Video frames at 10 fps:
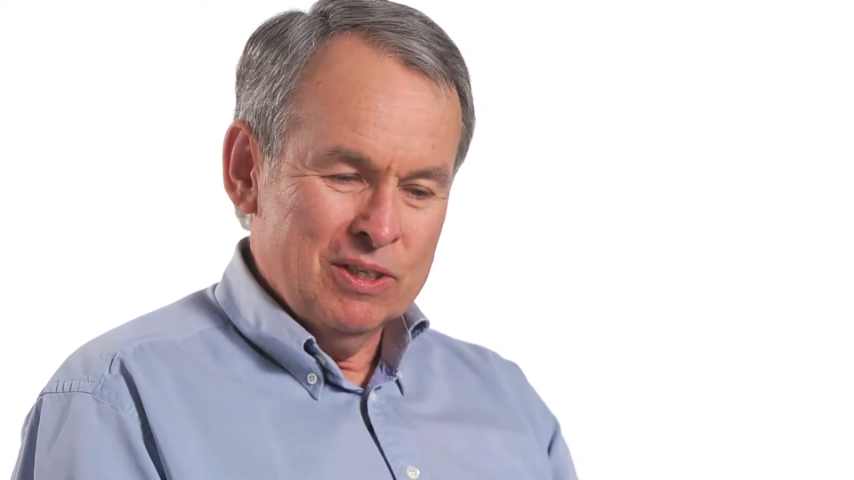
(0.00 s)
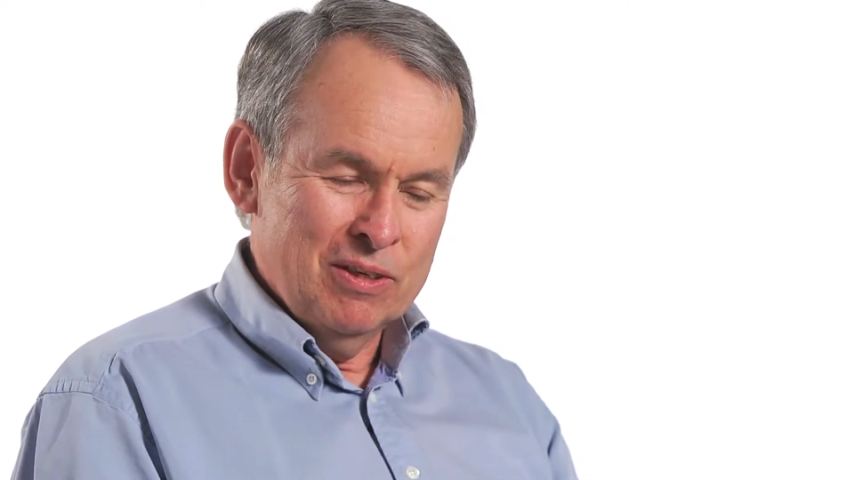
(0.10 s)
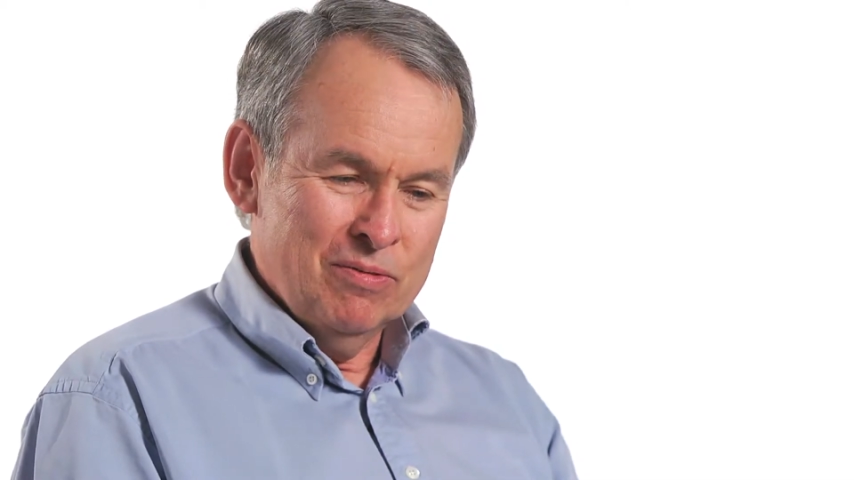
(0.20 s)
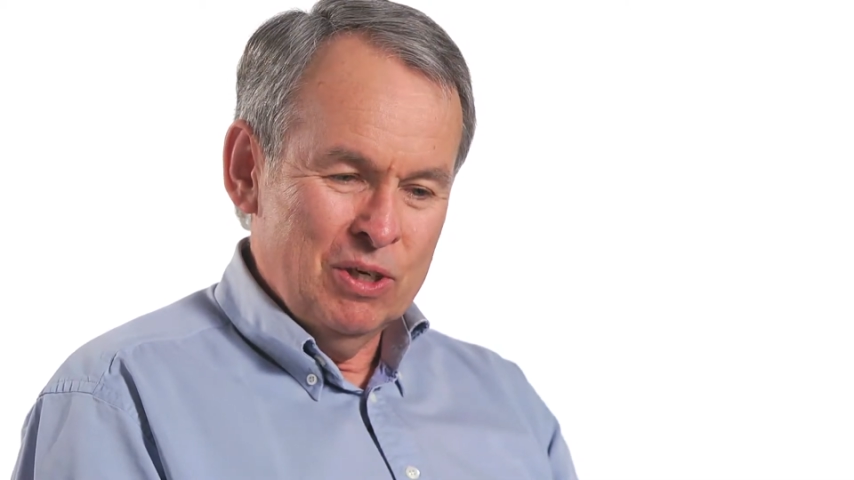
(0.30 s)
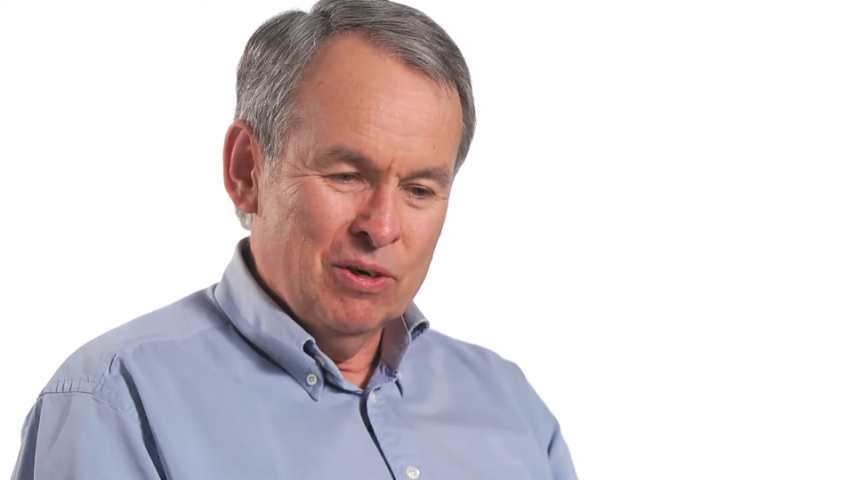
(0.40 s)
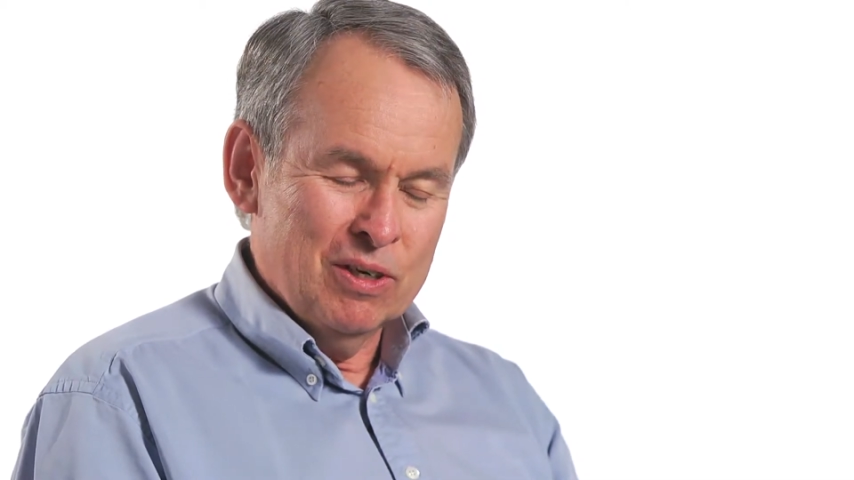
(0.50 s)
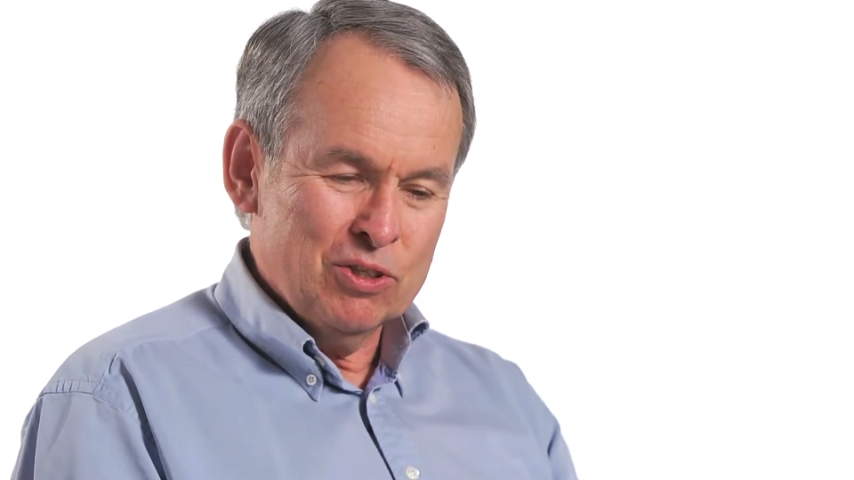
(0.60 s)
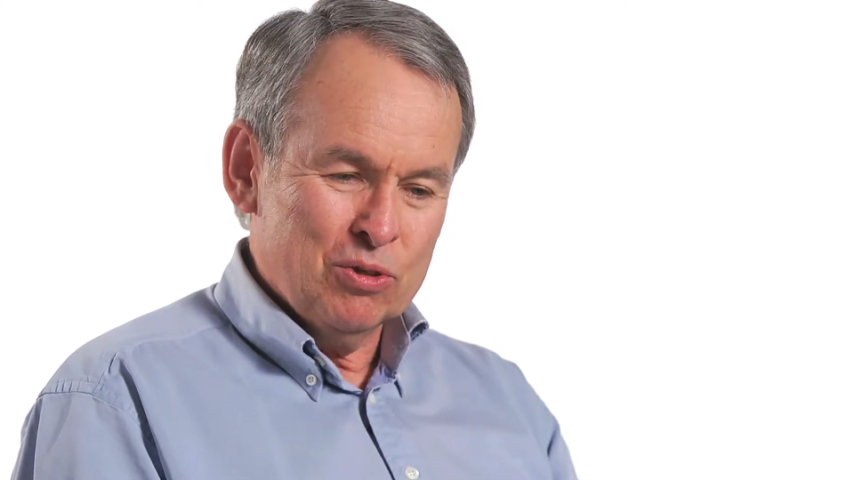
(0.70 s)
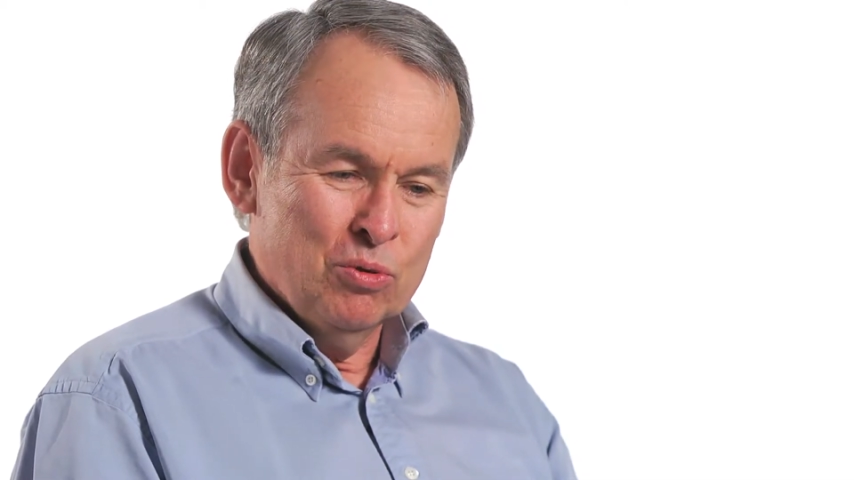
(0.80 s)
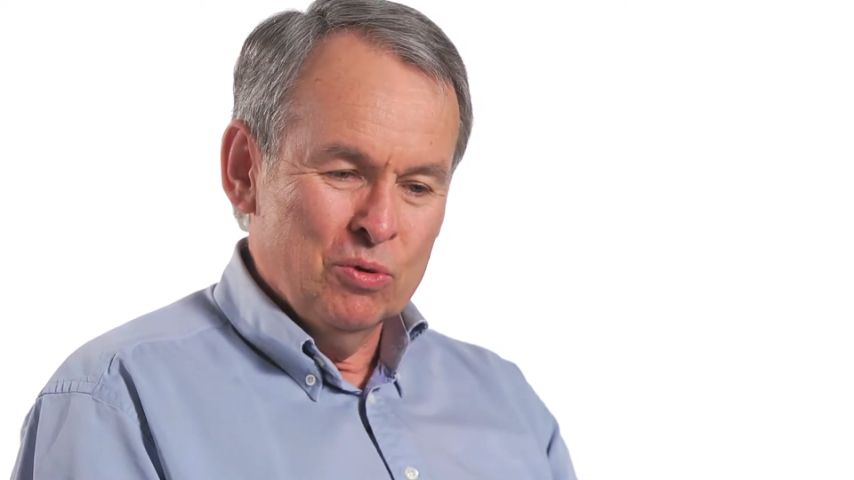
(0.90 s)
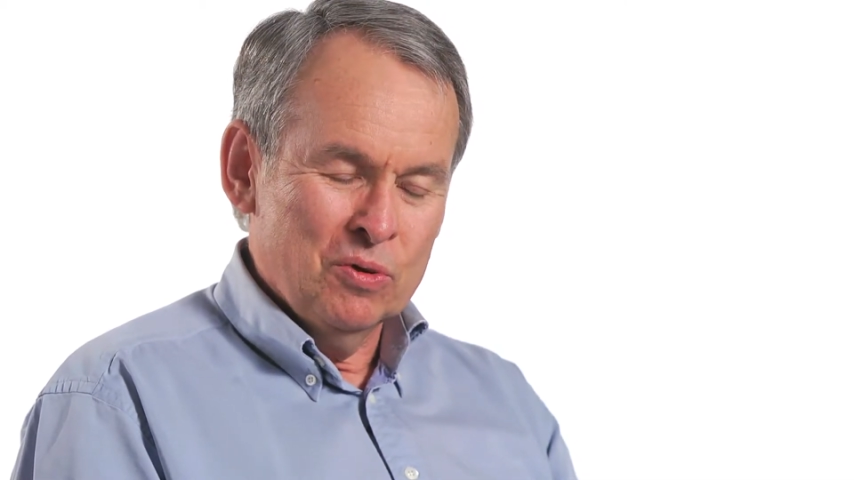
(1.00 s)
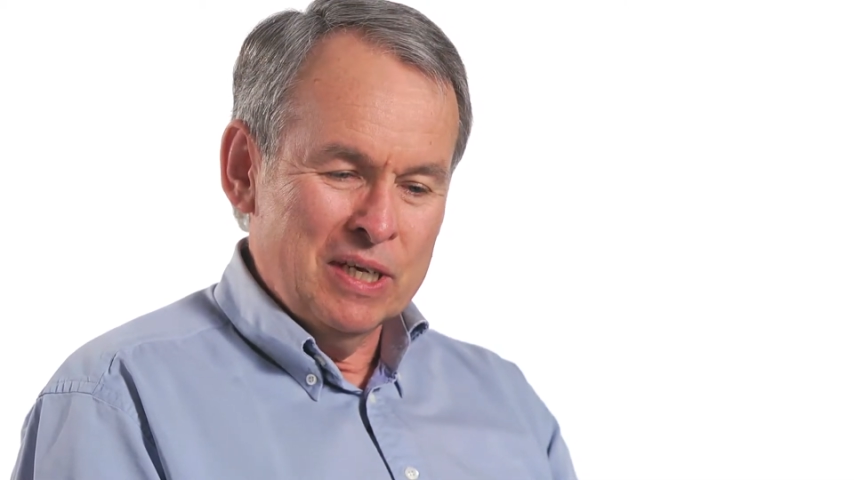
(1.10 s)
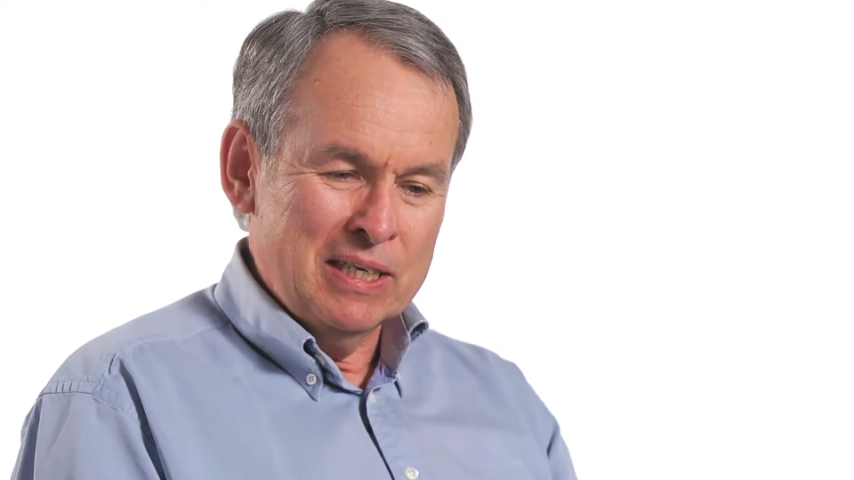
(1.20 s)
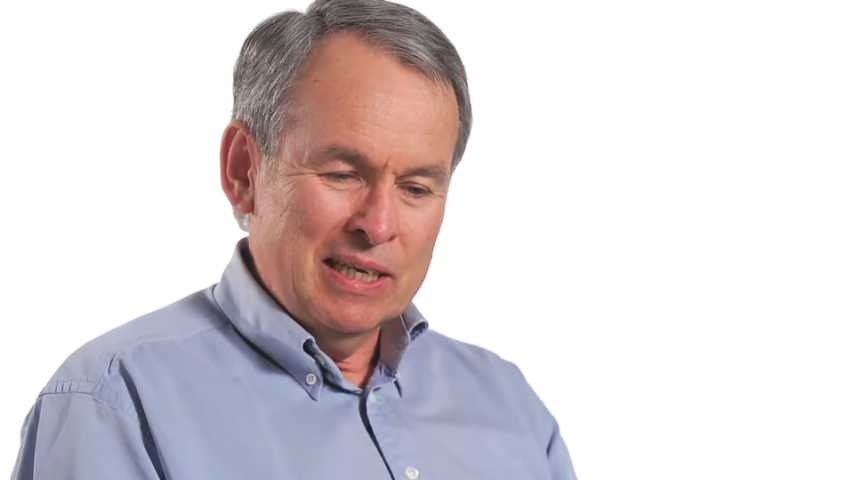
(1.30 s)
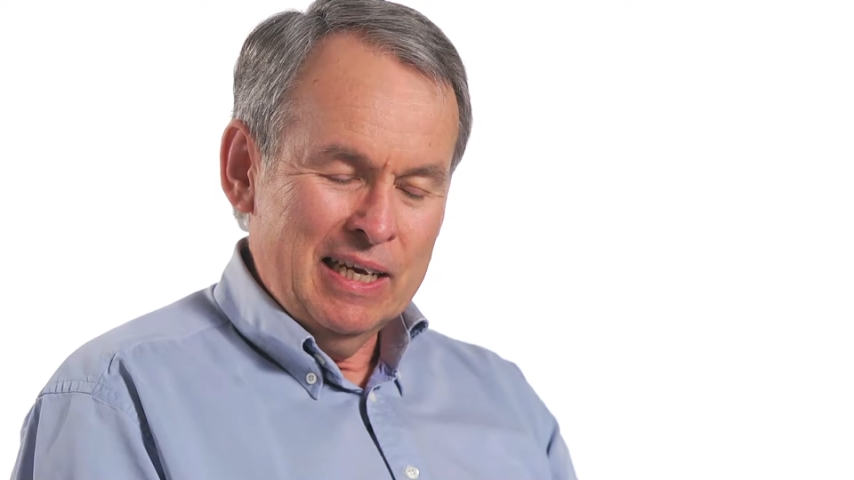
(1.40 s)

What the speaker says: live near a school that